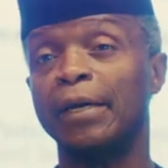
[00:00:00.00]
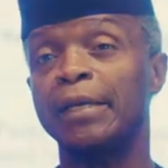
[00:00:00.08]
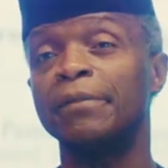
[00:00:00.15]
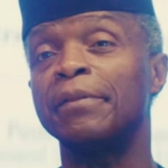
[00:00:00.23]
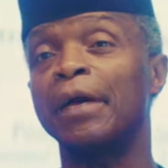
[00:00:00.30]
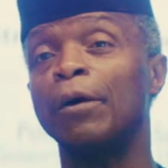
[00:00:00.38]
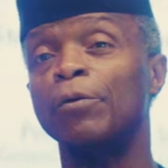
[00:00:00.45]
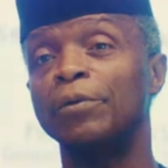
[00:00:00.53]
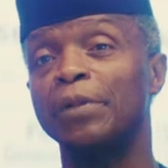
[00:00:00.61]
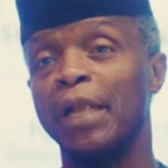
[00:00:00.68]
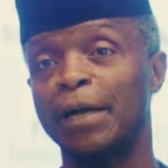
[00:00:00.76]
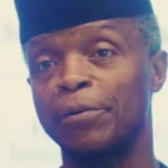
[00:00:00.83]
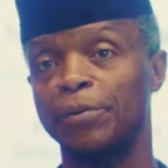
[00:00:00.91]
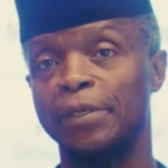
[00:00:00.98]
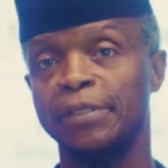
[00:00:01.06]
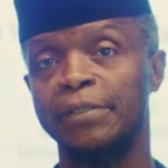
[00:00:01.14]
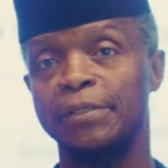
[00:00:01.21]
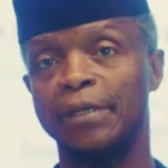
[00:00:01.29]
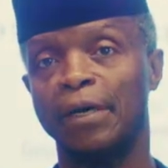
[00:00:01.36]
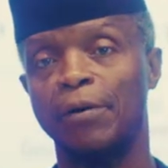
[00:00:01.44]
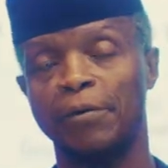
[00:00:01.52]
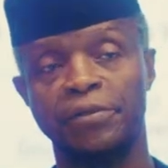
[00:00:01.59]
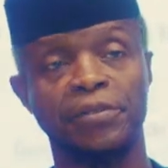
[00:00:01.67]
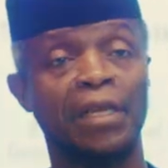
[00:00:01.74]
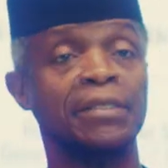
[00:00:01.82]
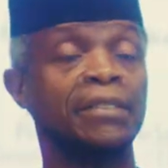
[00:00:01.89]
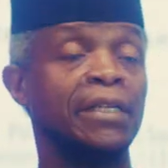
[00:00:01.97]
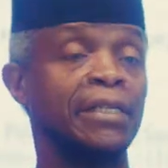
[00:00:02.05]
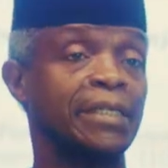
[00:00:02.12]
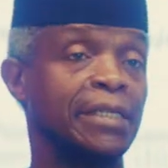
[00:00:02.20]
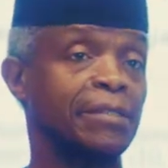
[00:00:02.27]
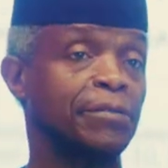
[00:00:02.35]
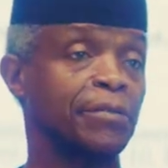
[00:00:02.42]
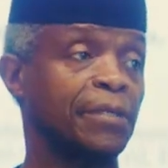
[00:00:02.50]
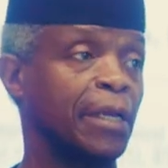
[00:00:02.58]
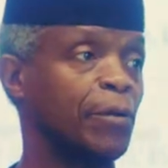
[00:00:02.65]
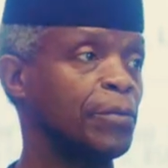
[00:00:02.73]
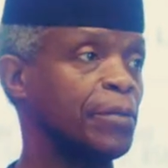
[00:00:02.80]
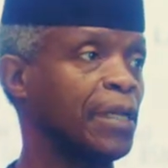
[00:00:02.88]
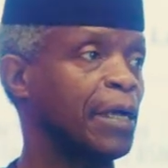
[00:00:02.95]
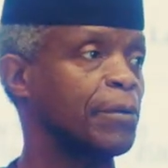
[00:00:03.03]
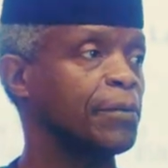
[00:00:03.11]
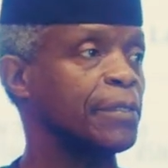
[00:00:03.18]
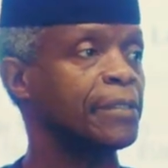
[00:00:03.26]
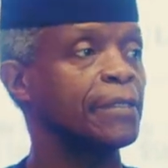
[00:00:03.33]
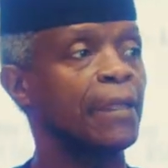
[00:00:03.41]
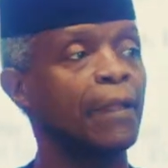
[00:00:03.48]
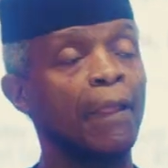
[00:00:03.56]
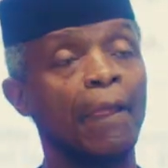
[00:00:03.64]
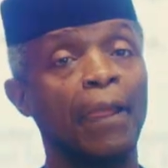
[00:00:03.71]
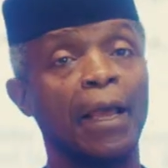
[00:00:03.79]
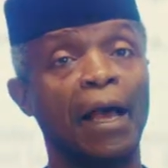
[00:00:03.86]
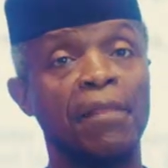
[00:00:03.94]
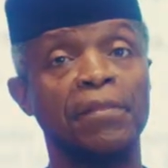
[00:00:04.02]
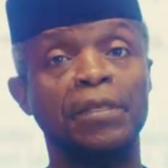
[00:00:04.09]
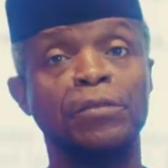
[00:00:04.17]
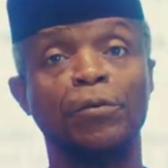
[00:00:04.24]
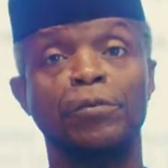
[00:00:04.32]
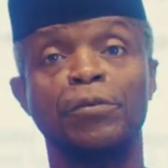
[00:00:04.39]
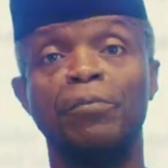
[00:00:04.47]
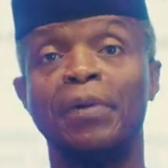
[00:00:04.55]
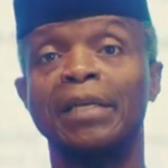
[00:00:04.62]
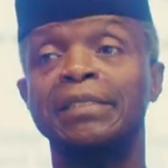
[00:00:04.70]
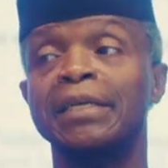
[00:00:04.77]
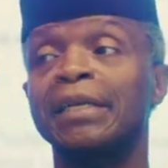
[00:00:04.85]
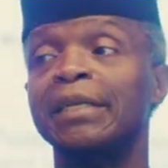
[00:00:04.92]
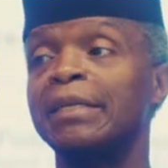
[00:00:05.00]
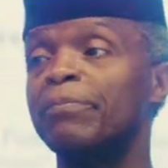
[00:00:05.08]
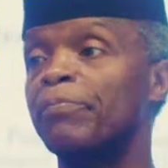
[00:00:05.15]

in their own language, or translated into their own language. And this automatically